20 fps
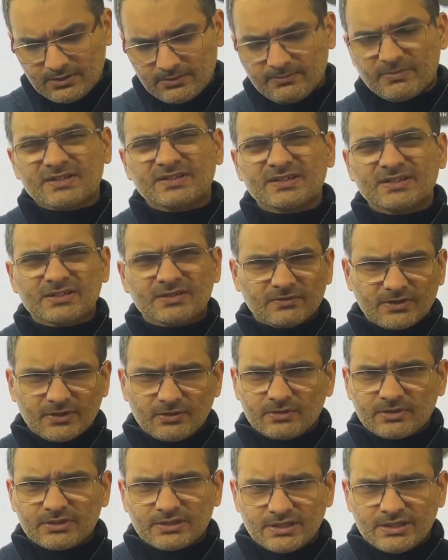But since we
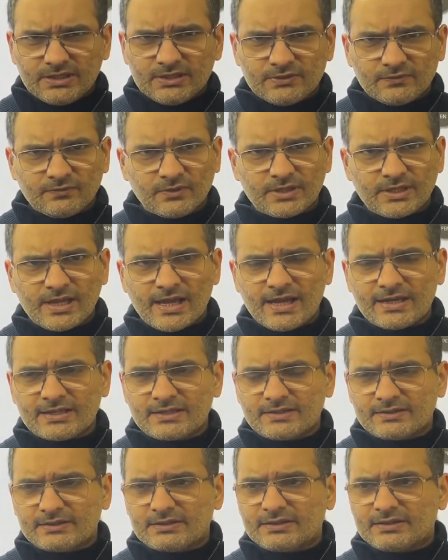don't teach for
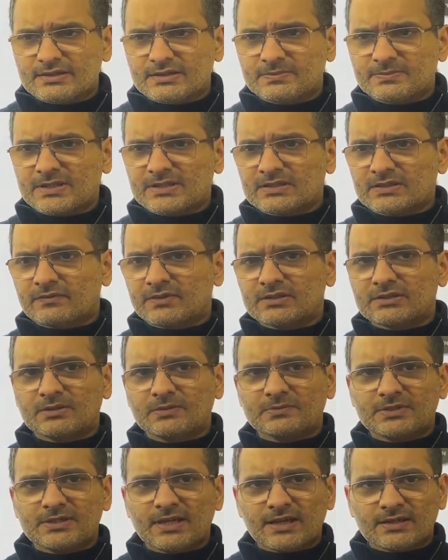that specific
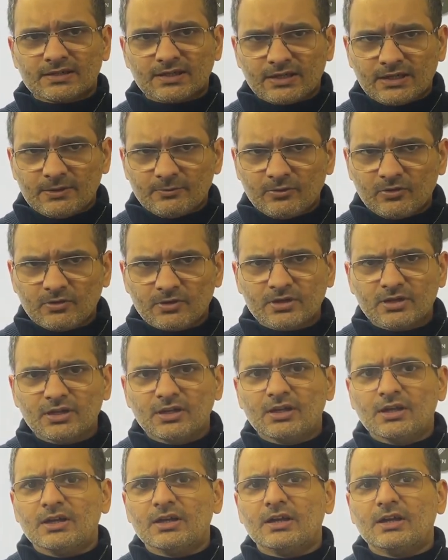subject anymore,
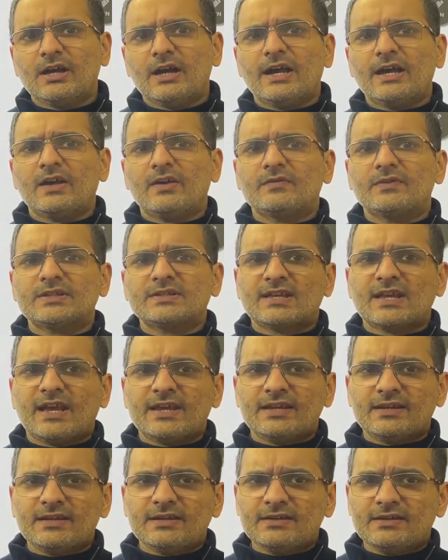I have
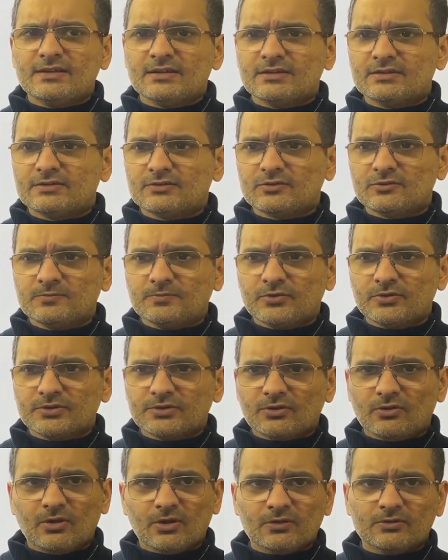decided to put
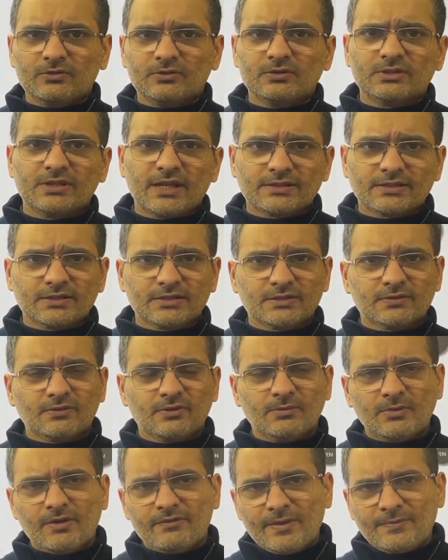all of those lectures
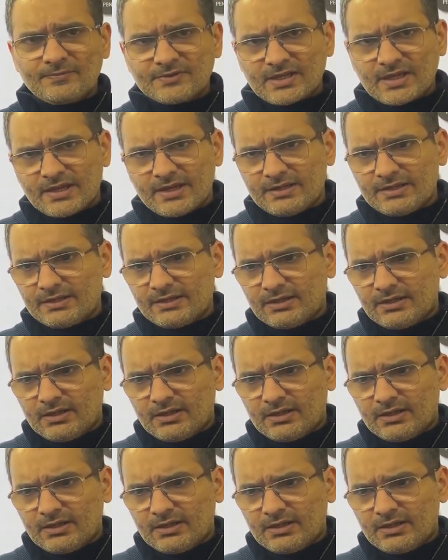from our website